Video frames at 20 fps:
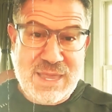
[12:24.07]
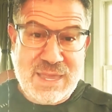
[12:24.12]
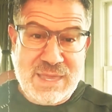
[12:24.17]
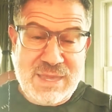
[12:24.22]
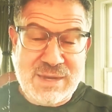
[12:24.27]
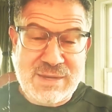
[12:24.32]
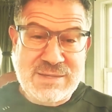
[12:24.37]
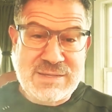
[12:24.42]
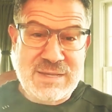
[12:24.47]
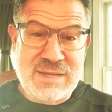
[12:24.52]

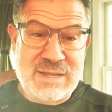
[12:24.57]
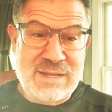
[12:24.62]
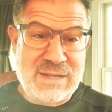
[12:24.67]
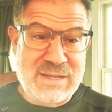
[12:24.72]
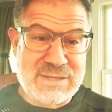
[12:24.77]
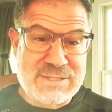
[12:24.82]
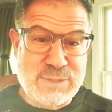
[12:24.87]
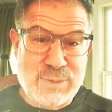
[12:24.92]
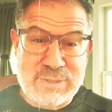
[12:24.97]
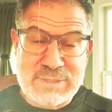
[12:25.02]
And
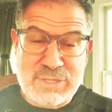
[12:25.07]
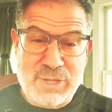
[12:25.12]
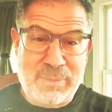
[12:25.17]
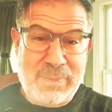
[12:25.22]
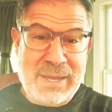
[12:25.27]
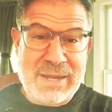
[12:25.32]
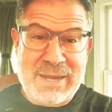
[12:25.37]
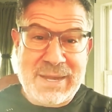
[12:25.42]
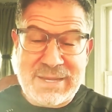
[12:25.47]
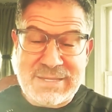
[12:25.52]
uh, so until
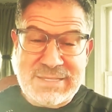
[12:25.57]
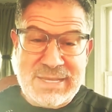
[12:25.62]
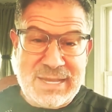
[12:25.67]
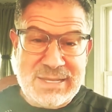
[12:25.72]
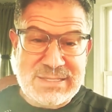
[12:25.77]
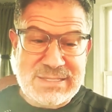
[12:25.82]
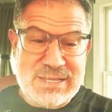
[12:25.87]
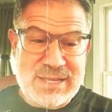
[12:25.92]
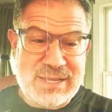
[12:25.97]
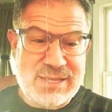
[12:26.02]
my next
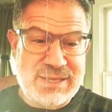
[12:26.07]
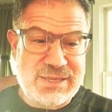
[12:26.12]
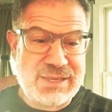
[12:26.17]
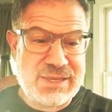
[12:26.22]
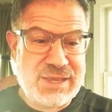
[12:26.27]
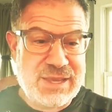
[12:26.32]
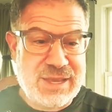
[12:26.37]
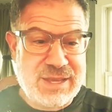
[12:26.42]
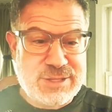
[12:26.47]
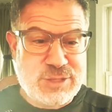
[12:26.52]
hot take,
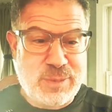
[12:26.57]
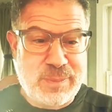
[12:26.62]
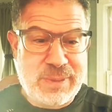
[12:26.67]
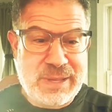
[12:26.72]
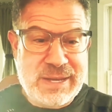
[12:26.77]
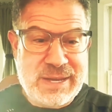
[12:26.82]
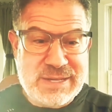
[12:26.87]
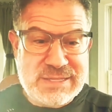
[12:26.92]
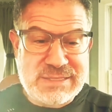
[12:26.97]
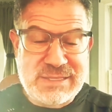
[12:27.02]
until
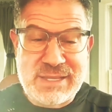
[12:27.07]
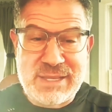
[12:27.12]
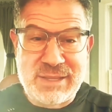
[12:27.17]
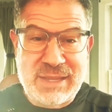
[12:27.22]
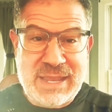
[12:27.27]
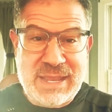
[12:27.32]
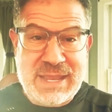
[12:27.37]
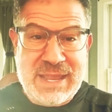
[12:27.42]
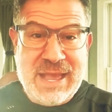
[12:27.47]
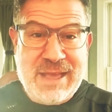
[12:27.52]
my next
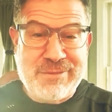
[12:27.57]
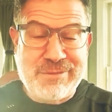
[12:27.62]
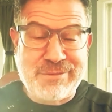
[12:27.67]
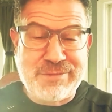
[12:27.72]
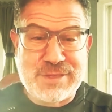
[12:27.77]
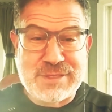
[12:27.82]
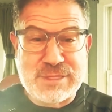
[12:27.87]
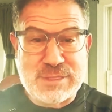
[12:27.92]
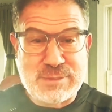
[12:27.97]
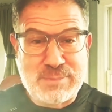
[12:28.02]
Legal A
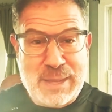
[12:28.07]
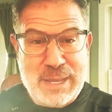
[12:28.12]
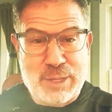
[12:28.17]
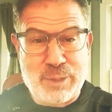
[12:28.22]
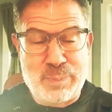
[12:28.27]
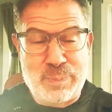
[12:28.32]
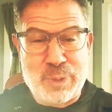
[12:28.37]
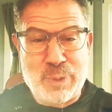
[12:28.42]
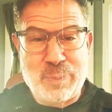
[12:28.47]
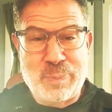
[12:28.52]
F, this is
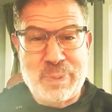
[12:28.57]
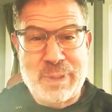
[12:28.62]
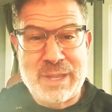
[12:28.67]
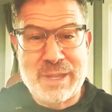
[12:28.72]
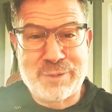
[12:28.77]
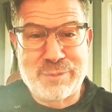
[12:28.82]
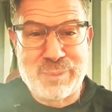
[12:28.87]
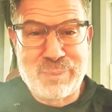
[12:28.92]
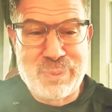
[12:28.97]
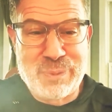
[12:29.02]
Michael
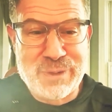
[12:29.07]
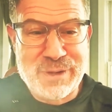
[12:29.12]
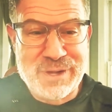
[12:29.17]
Popok.